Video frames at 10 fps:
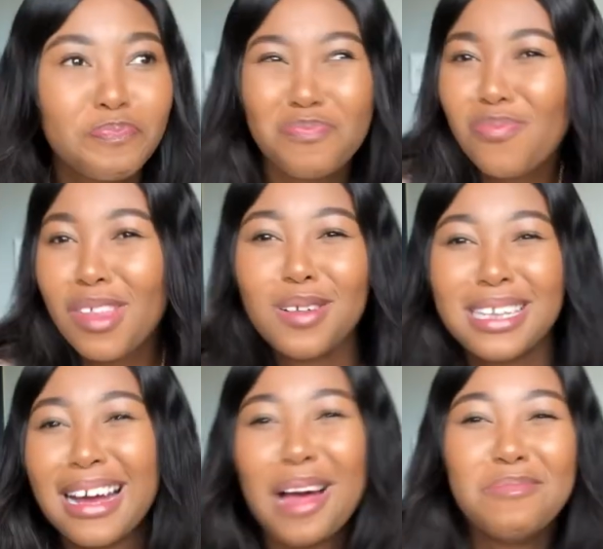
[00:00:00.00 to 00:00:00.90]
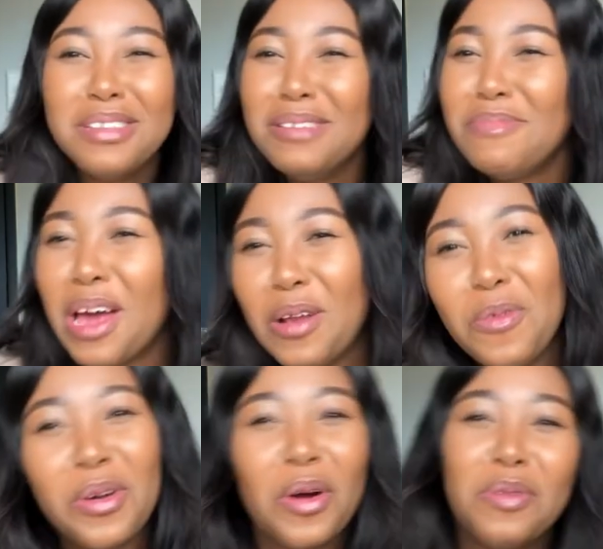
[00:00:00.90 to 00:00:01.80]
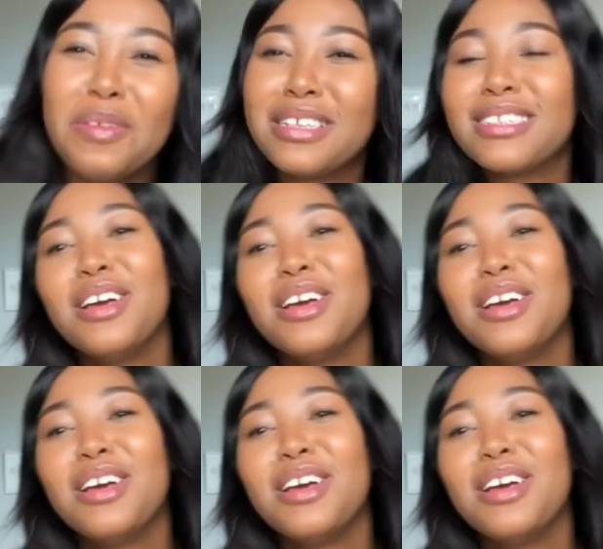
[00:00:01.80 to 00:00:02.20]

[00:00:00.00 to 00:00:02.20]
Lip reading: It's like, me, I know economics.